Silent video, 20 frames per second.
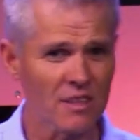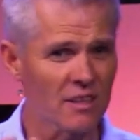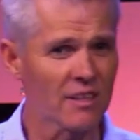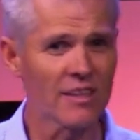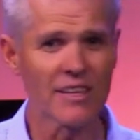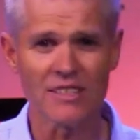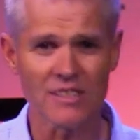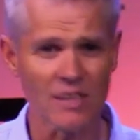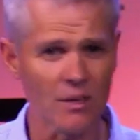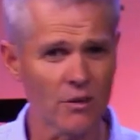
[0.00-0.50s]

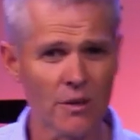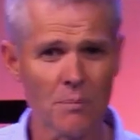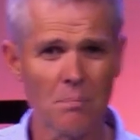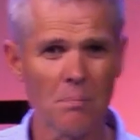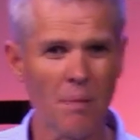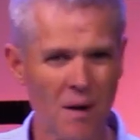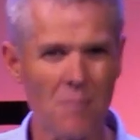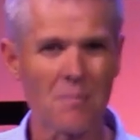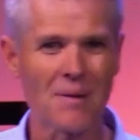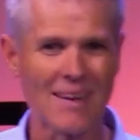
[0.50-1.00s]
still eats only
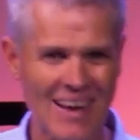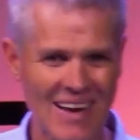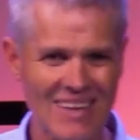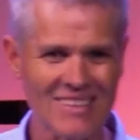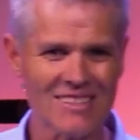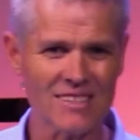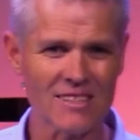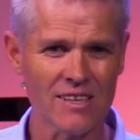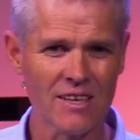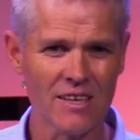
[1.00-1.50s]
palm
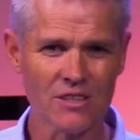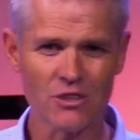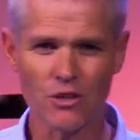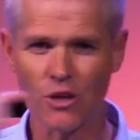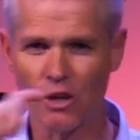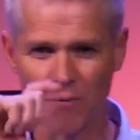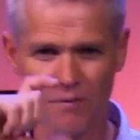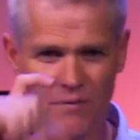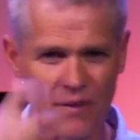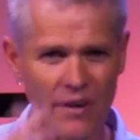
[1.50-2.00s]
nuts. It's
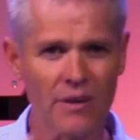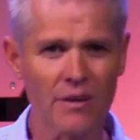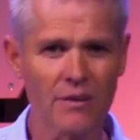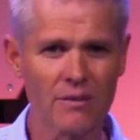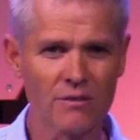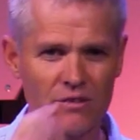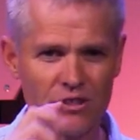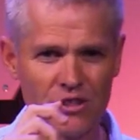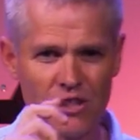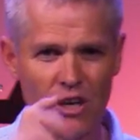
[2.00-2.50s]
got a
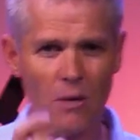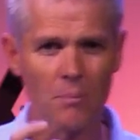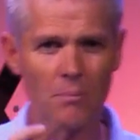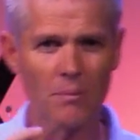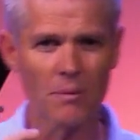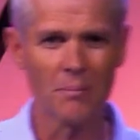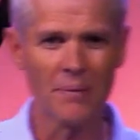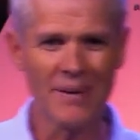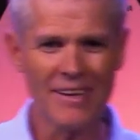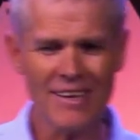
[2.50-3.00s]
very
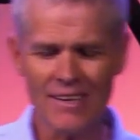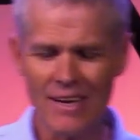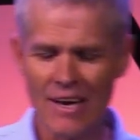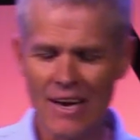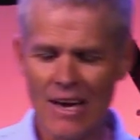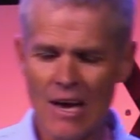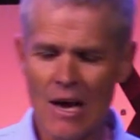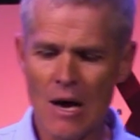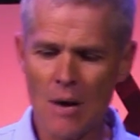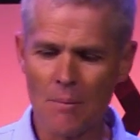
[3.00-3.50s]
sharp
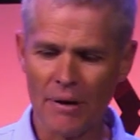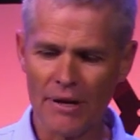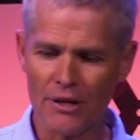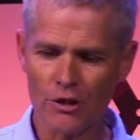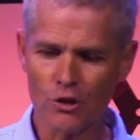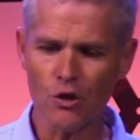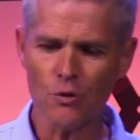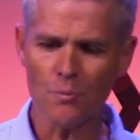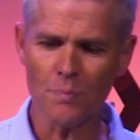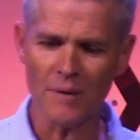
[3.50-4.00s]
beak. But
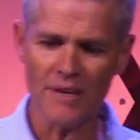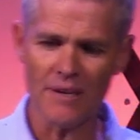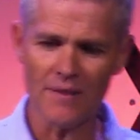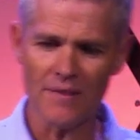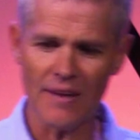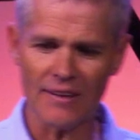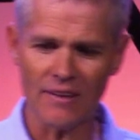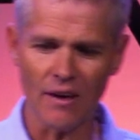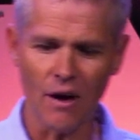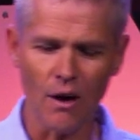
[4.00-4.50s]
it could
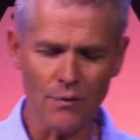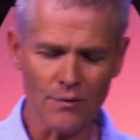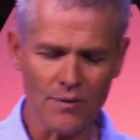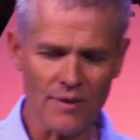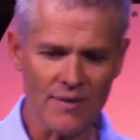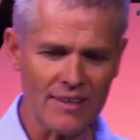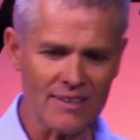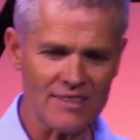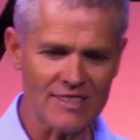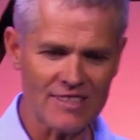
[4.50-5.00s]
be that
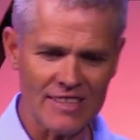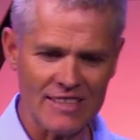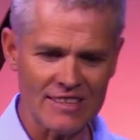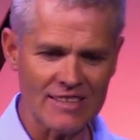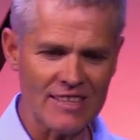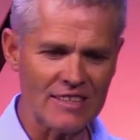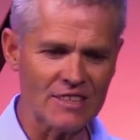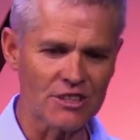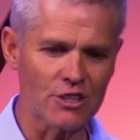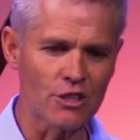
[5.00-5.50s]
after that
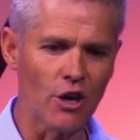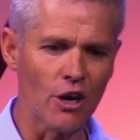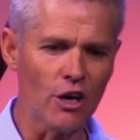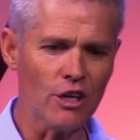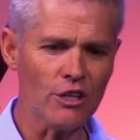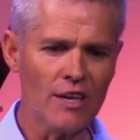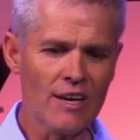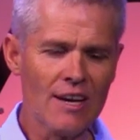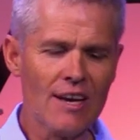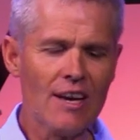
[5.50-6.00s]
6 days,
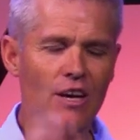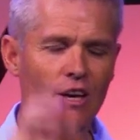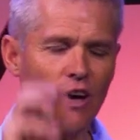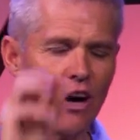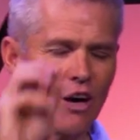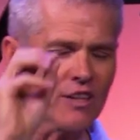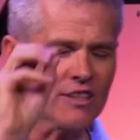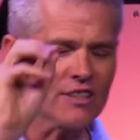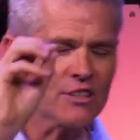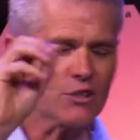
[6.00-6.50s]
God
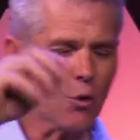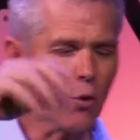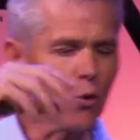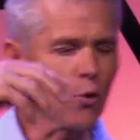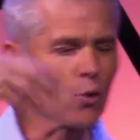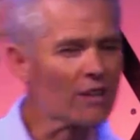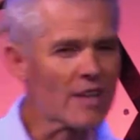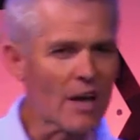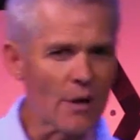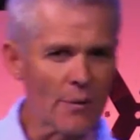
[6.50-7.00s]
is
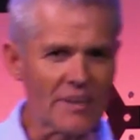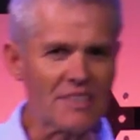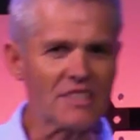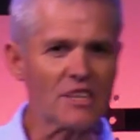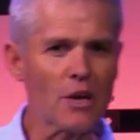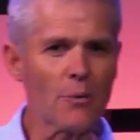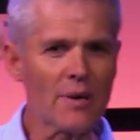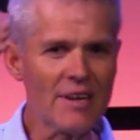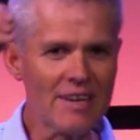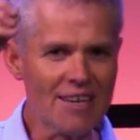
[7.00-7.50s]
all-knowing.
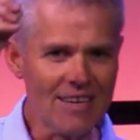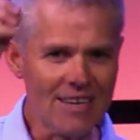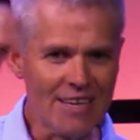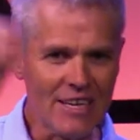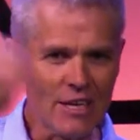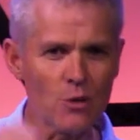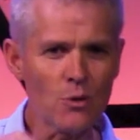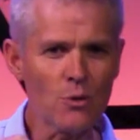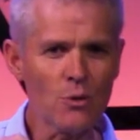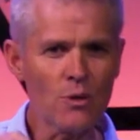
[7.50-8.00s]
So he
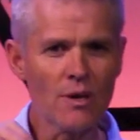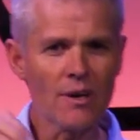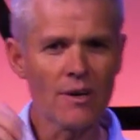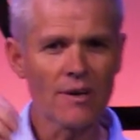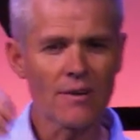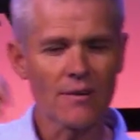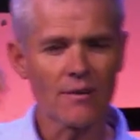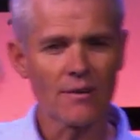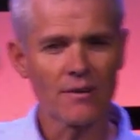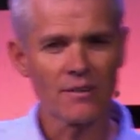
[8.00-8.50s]
knew
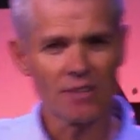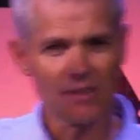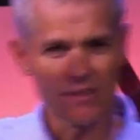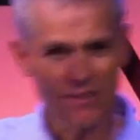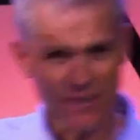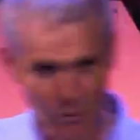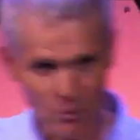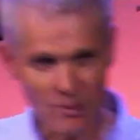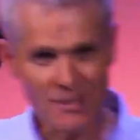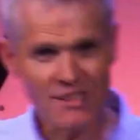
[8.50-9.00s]

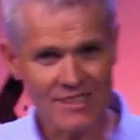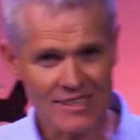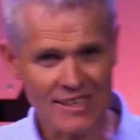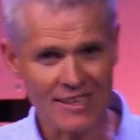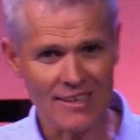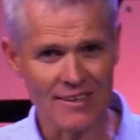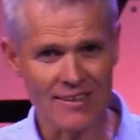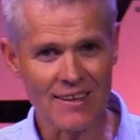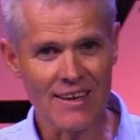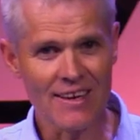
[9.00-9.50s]
they will
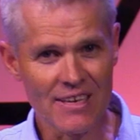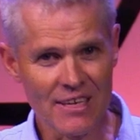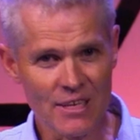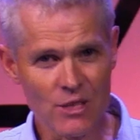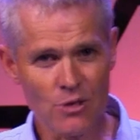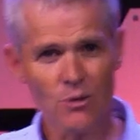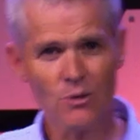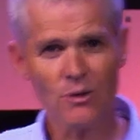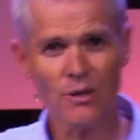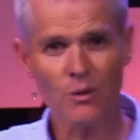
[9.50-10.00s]
sin. They
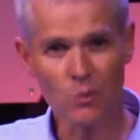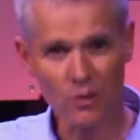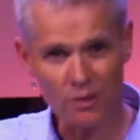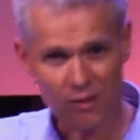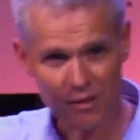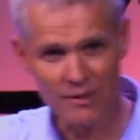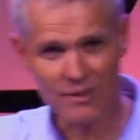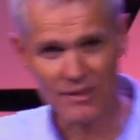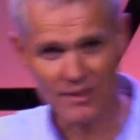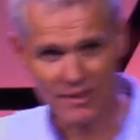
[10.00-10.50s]
knew he
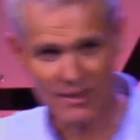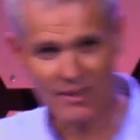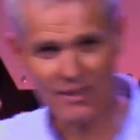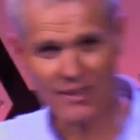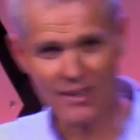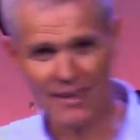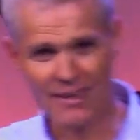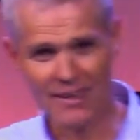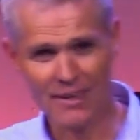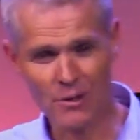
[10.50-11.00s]

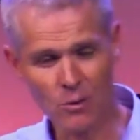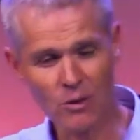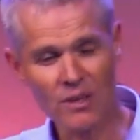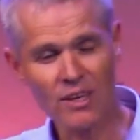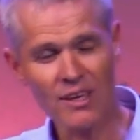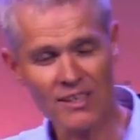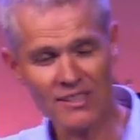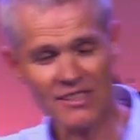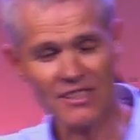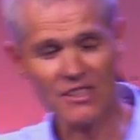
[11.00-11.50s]
will
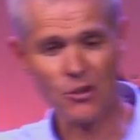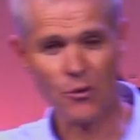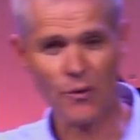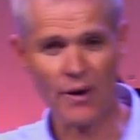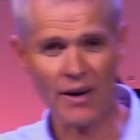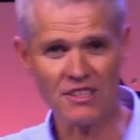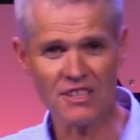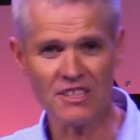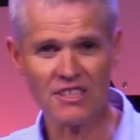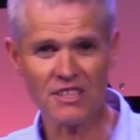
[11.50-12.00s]
curse his
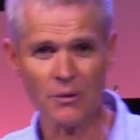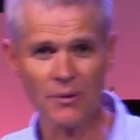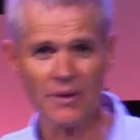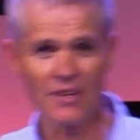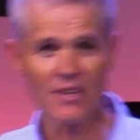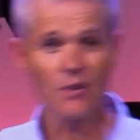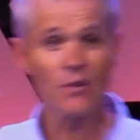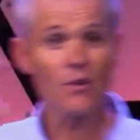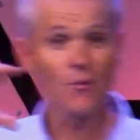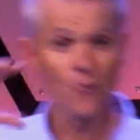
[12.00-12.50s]
creation. So
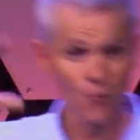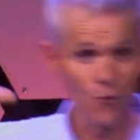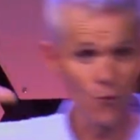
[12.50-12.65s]
he knew the